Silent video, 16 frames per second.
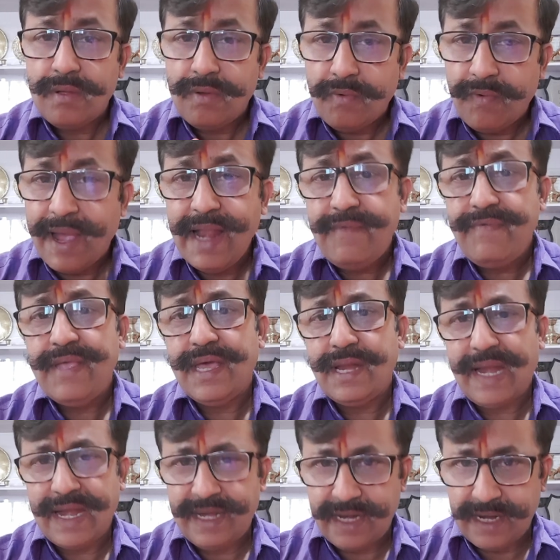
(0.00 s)
While we are
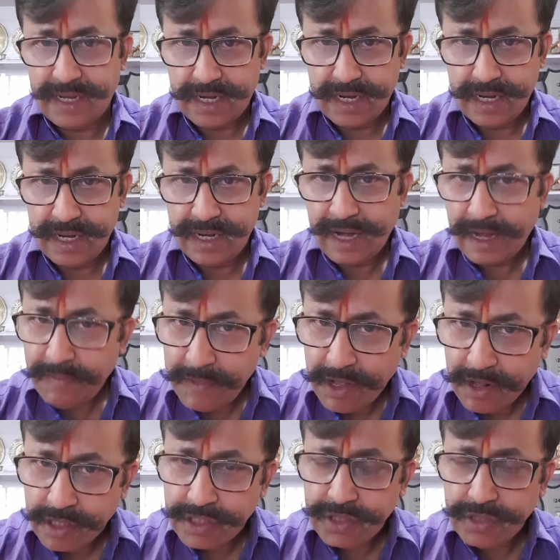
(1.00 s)
at it, let me
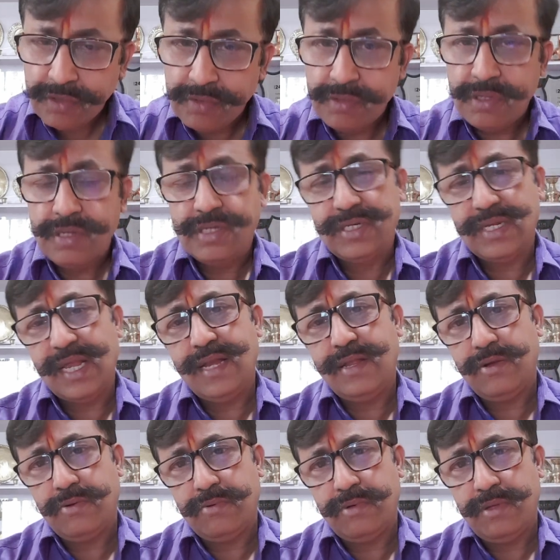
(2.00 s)
also tell
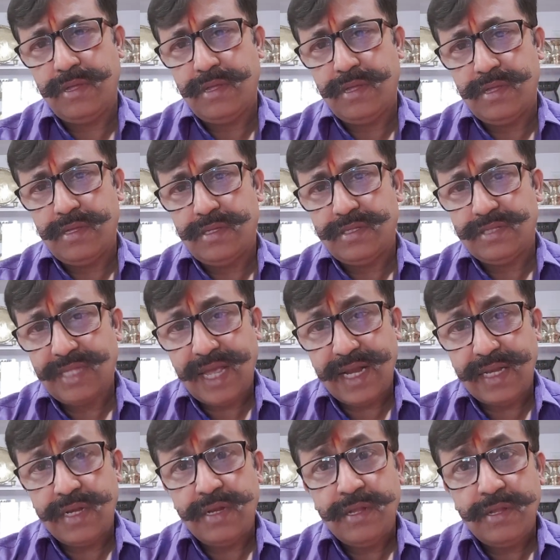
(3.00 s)
you
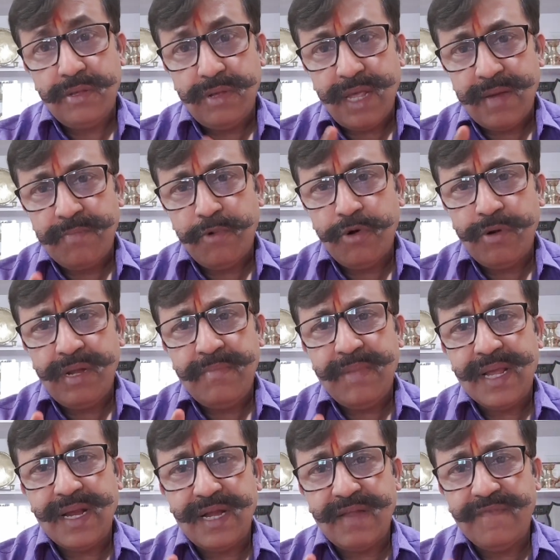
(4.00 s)
that you can only
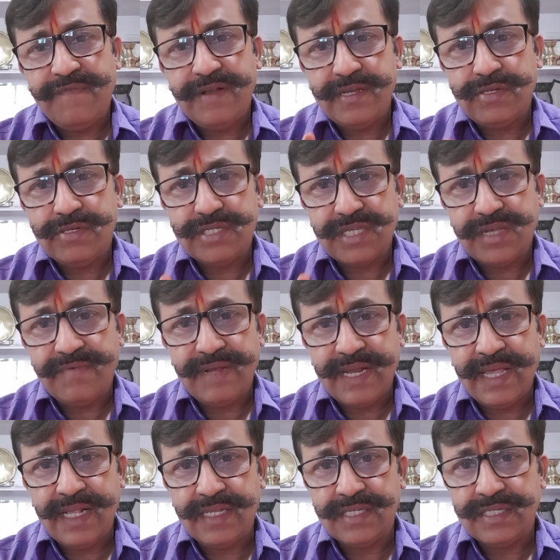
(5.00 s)
make a difference to someone
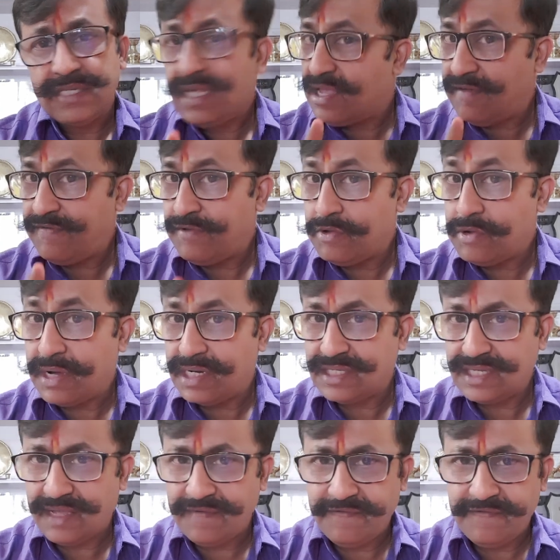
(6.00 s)
else if you are
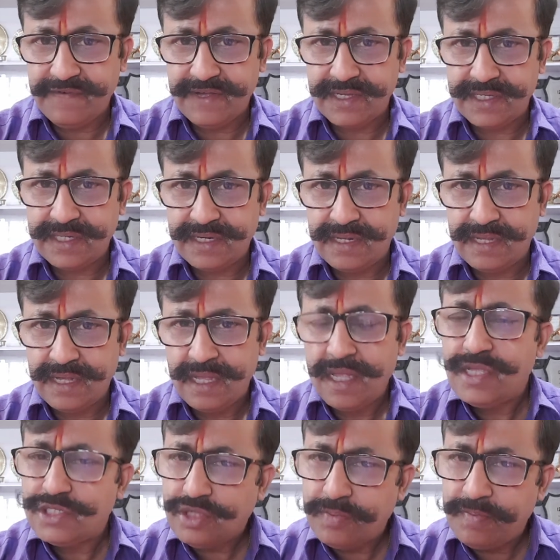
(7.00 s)
safe first.
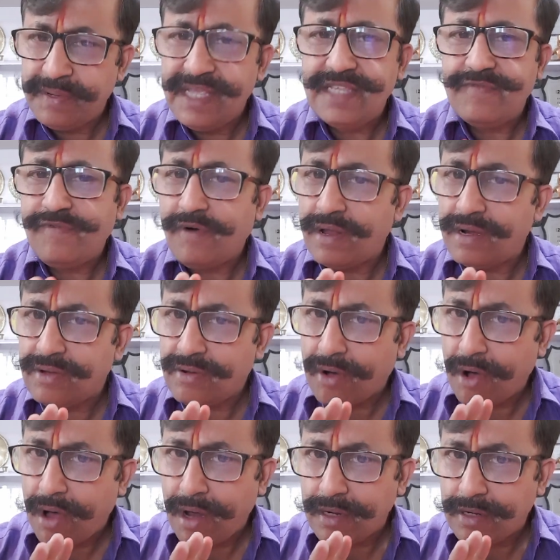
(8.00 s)
So please follow
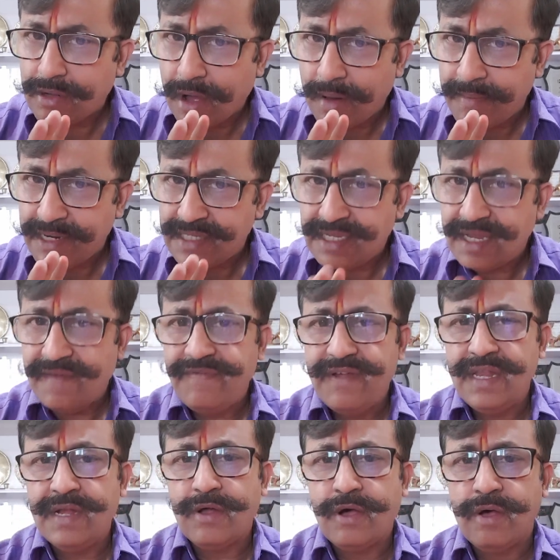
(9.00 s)
all government
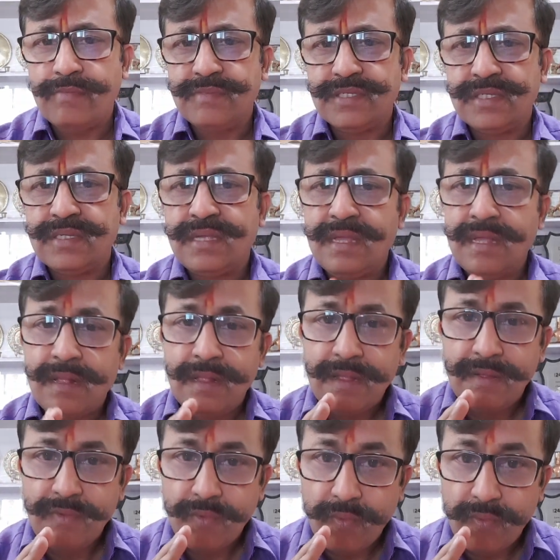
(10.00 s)
safety norms,
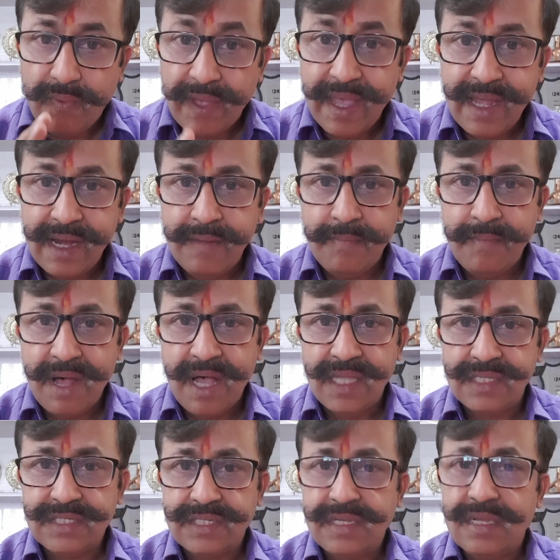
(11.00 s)
wear a
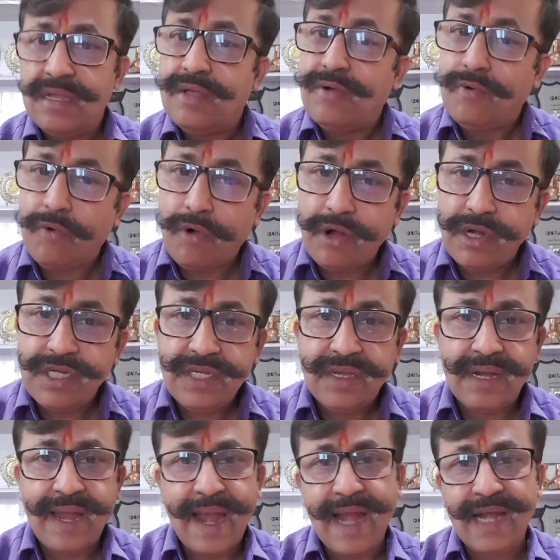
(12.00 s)
mask, wash
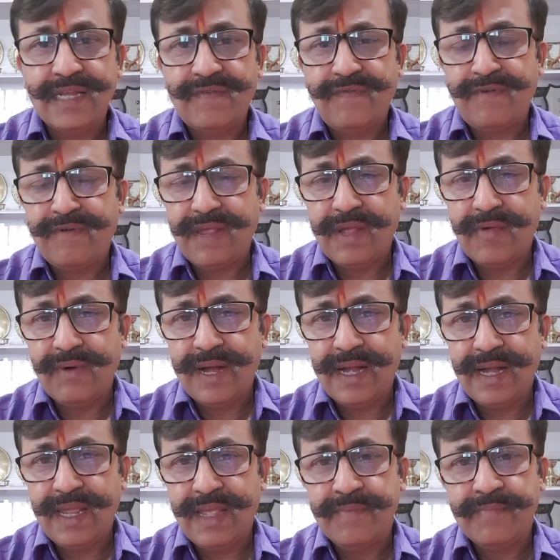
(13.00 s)
your hands
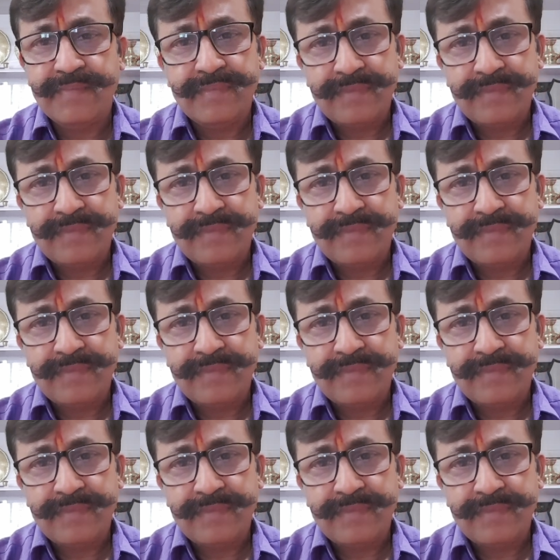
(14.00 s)
frequently,